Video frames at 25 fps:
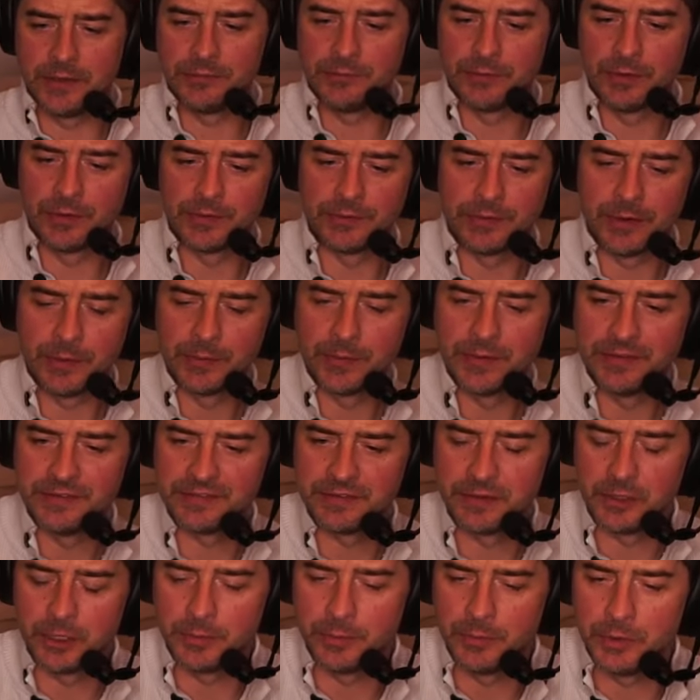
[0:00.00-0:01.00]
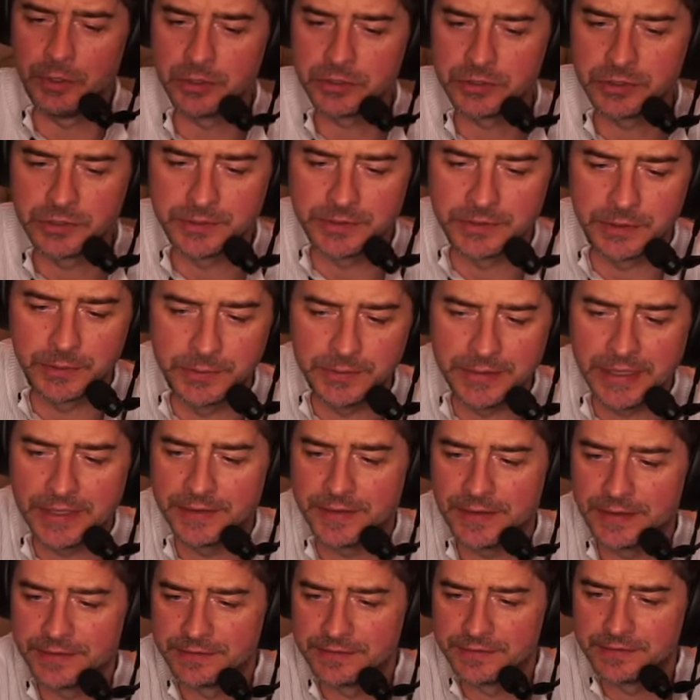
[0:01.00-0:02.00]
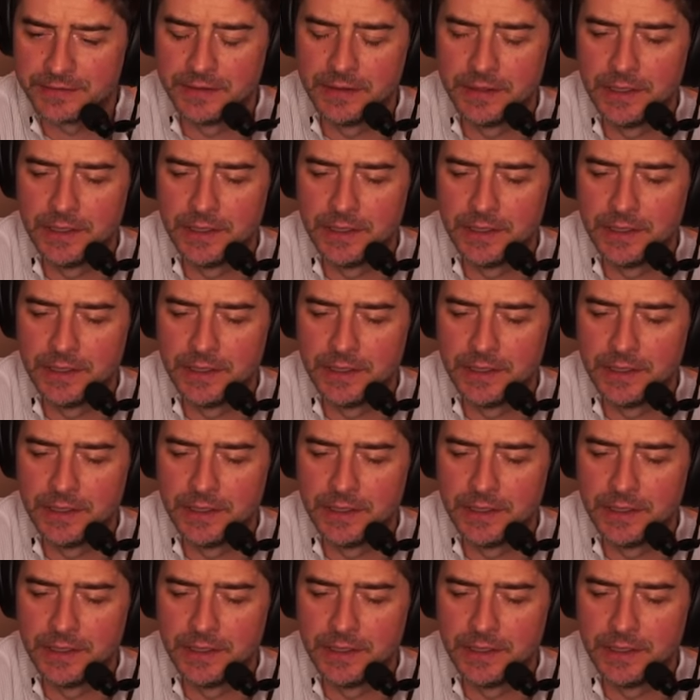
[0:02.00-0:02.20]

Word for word: running around in slow motion doing that. It's